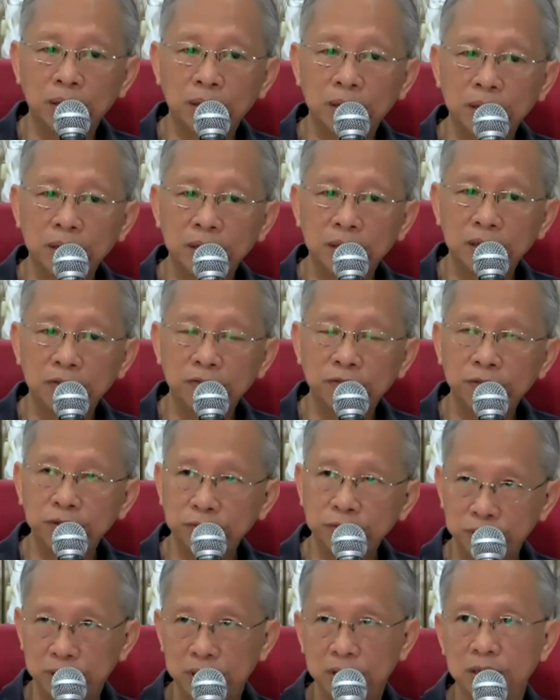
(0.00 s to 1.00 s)
in the
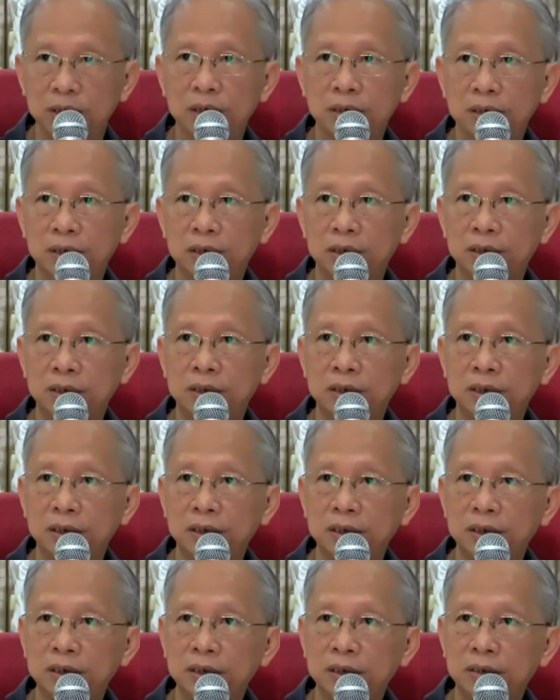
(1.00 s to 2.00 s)
future,
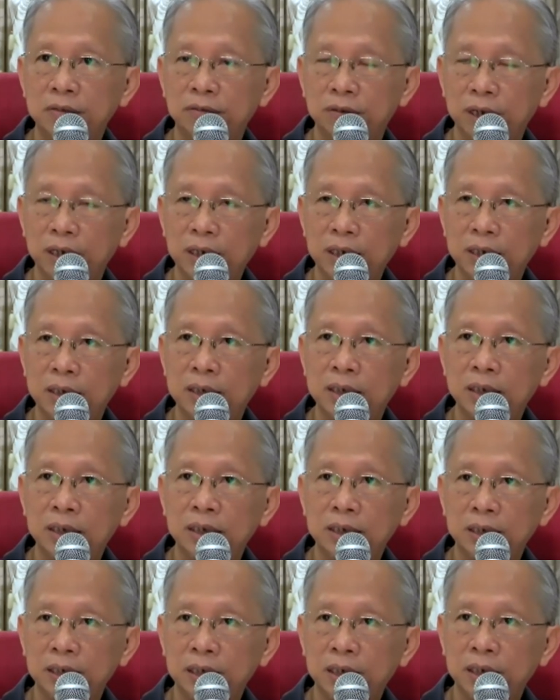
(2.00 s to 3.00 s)

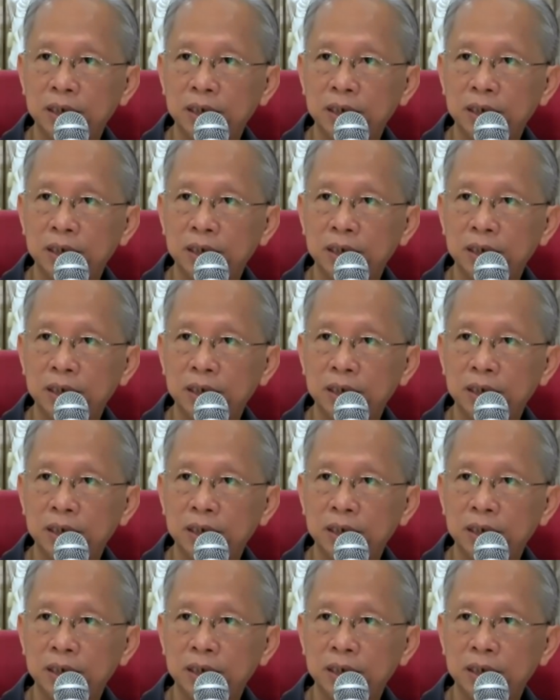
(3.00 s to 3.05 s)
whether